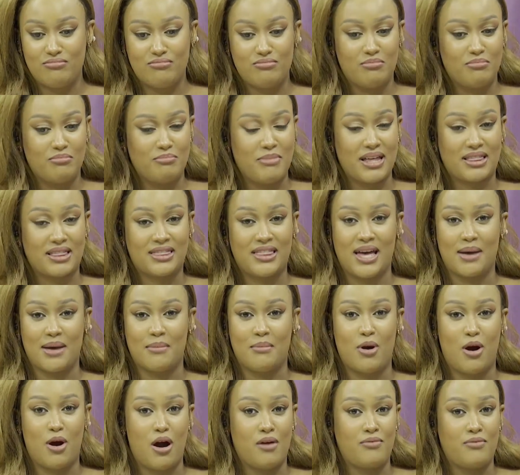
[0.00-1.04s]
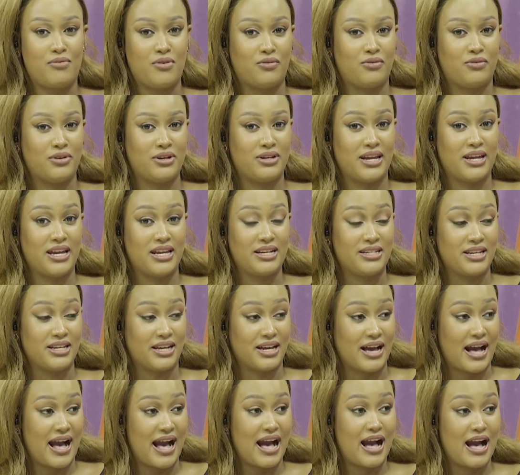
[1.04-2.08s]
met them off of a dating
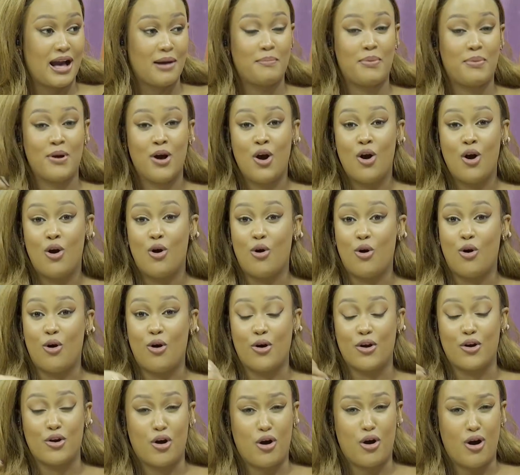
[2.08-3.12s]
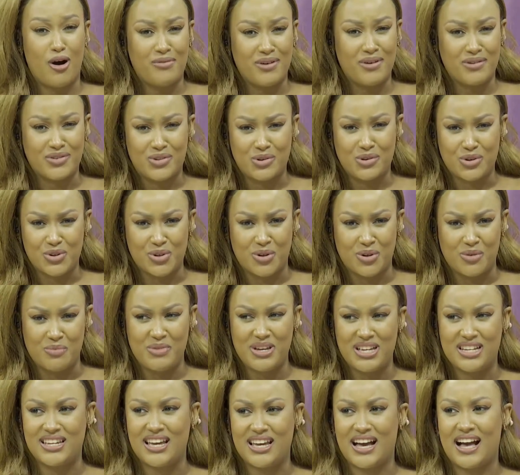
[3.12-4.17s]
app or off of social
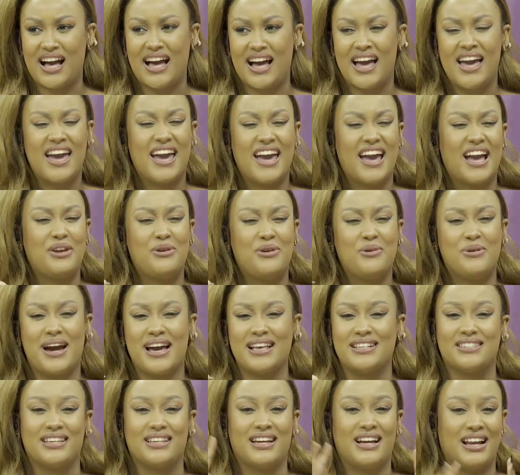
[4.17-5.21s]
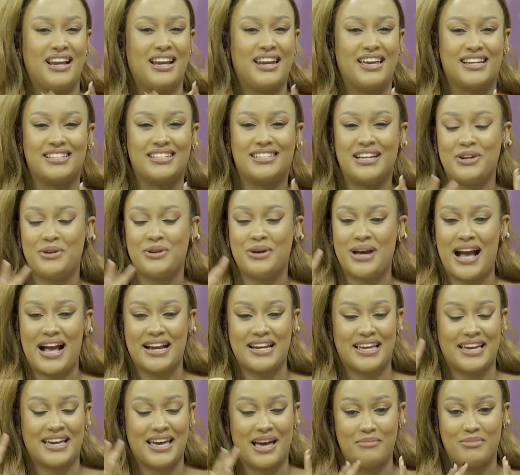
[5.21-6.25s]
media, and you guys clicked and you
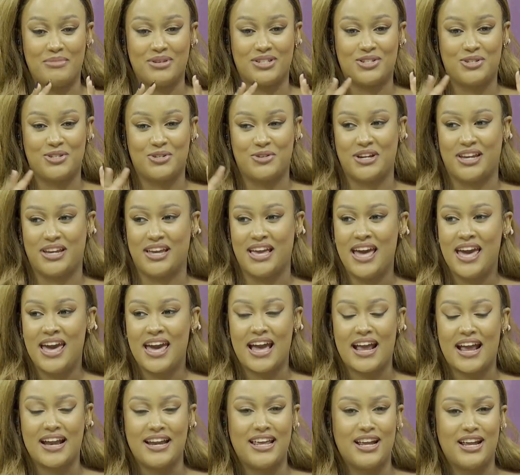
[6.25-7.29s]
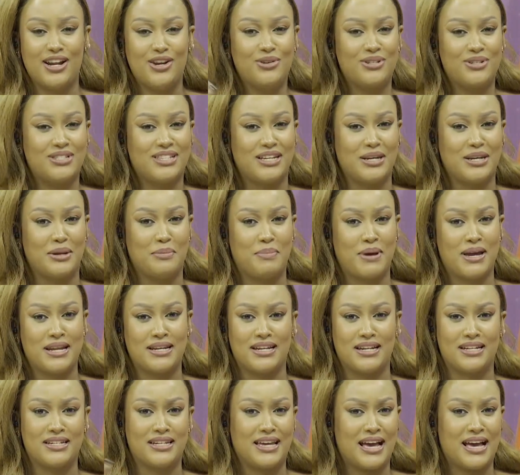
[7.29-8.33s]
had chemistry, and he looks
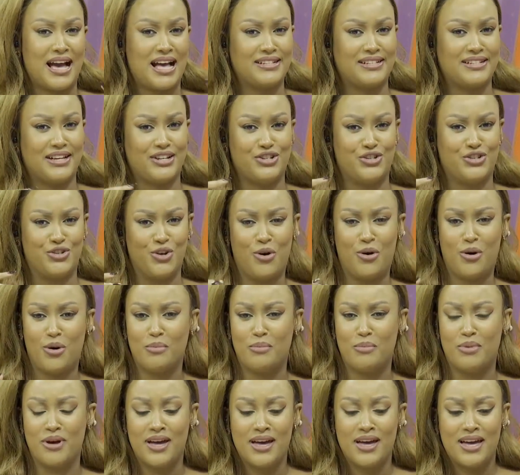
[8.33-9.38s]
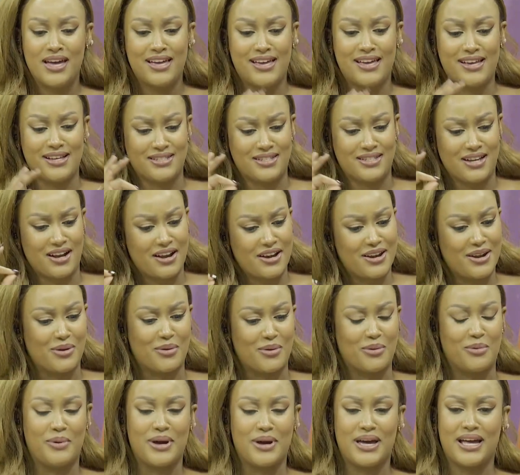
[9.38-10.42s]
independent, he has a job, he's earning
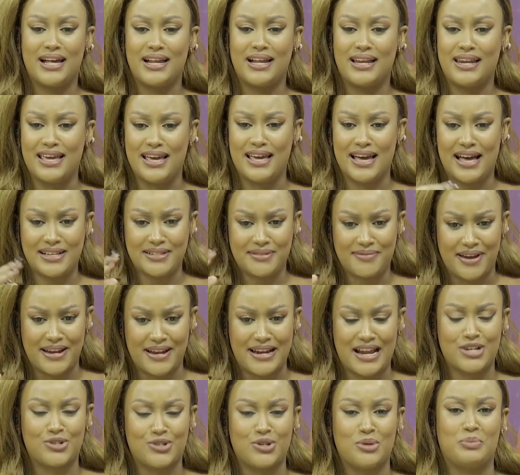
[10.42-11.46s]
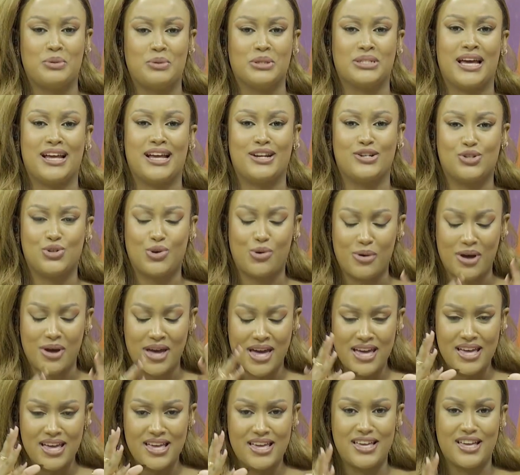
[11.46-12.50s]
well, he has financial potential,
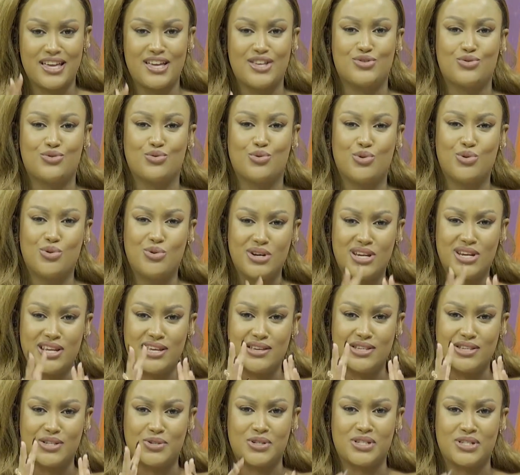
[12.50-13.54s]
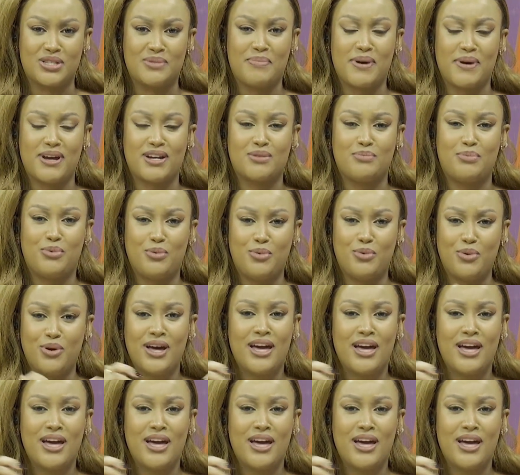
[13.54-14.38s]
he is good, he's respectful,